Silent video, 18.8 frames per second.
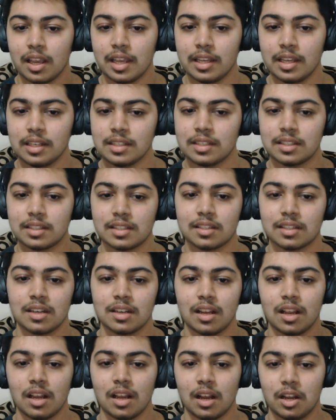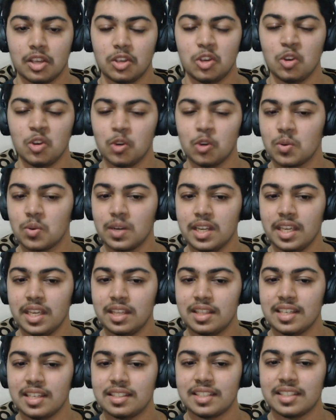is uh,
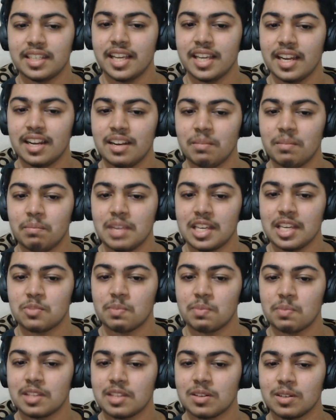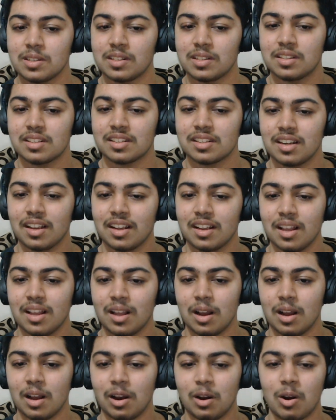usually the CNN based methods
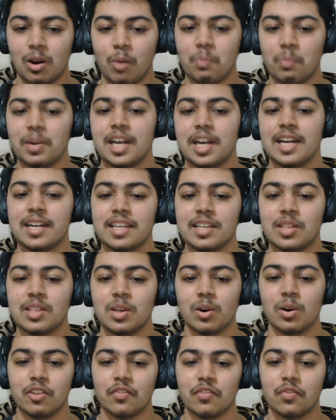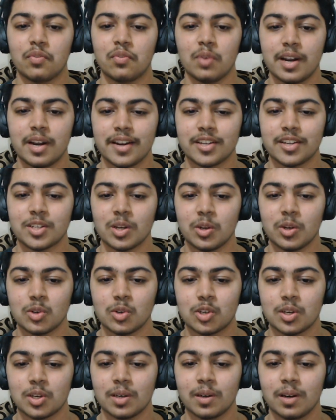uh, operate either on full
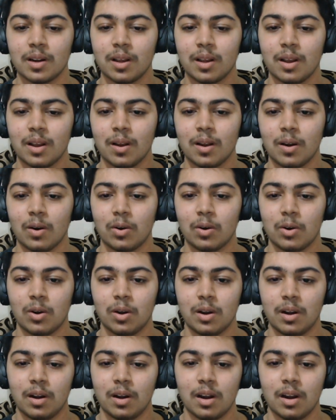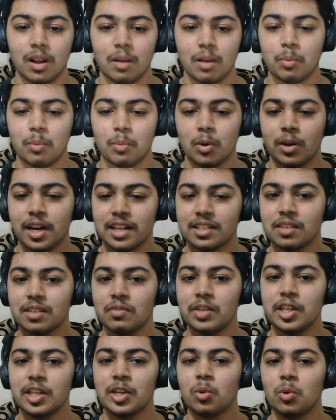resolution or on
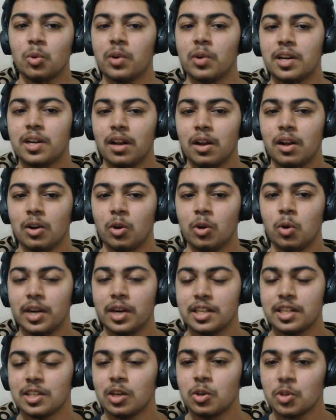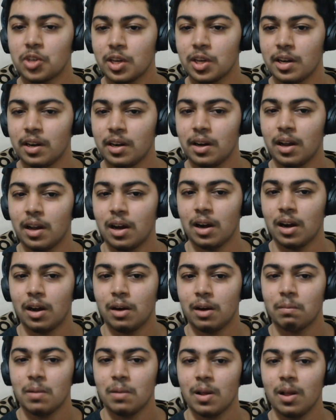progressively low, low resolution
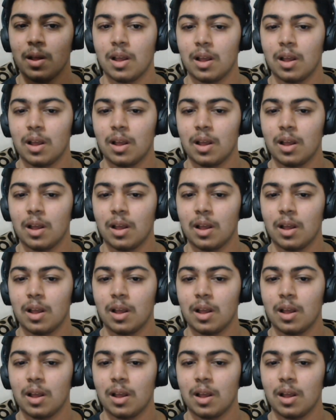um,